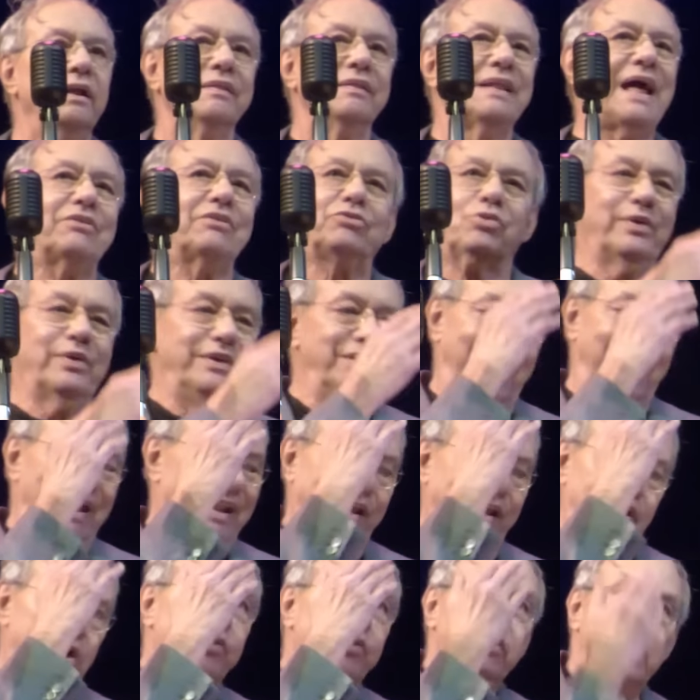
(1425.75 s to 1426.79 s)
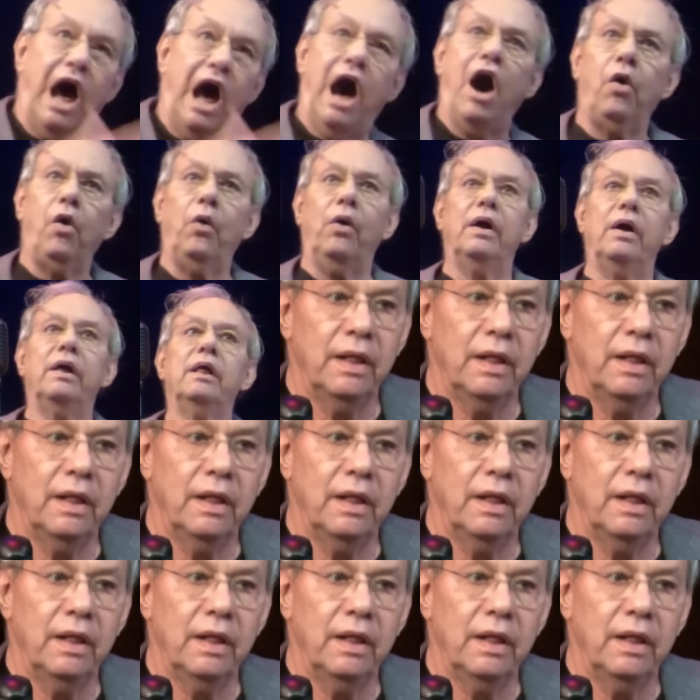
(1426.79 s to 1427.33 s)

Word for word: That's where you gotta go. No.